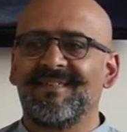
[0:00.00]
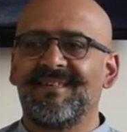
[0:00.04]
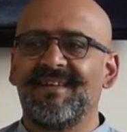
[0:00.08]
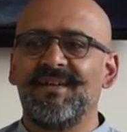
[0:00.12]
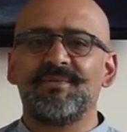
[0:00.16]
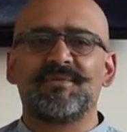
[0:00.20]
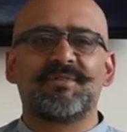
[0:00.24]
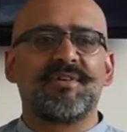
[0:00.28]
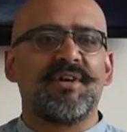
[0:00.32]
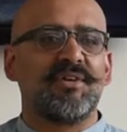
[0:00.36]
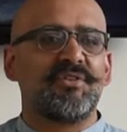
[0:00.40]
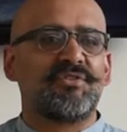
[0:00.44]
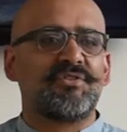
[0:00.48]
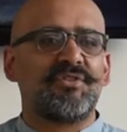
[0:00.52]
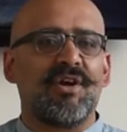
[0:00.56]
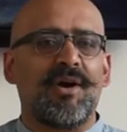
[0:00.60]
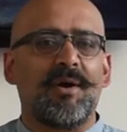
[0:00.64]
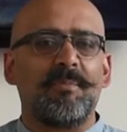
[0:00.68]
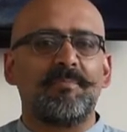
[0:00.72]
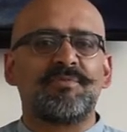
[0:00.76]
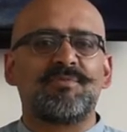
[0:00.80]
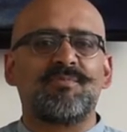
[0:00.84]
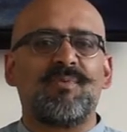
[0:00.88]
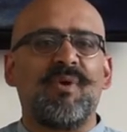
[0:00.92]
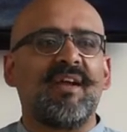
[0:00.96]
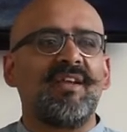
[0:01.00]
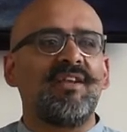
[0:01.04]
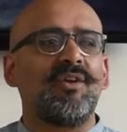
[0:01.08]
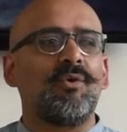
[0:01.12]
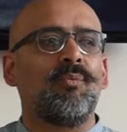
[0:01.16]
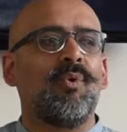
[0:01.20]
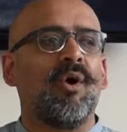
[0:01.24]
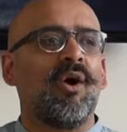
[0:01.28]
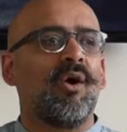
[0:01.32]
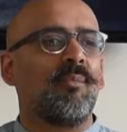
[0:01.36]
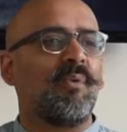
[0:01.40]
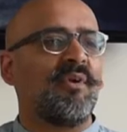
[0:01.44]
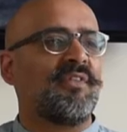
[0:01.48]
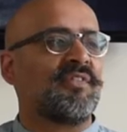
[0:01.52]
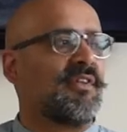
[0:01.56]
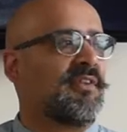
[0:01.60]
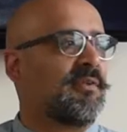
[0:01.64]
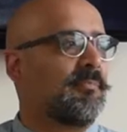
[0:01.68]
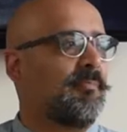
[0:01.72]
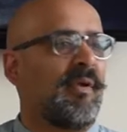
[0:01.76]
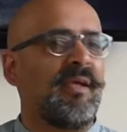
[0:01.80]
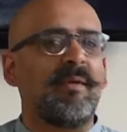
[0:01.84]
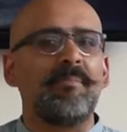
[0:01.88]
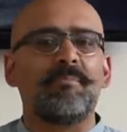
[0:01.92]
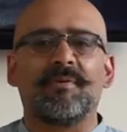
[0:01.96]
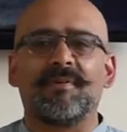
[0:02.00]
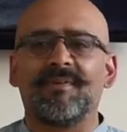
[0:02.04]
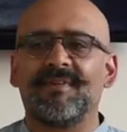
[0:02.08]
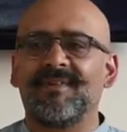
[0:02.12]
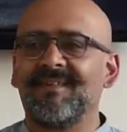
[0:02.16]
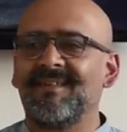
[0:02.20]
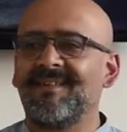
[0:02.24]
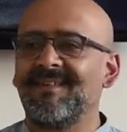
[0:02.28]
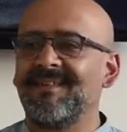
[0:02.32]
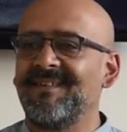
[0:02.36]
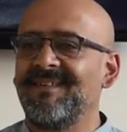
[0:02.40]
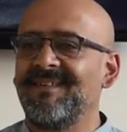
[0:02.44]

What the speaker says: Who's got jobs where you work with other people?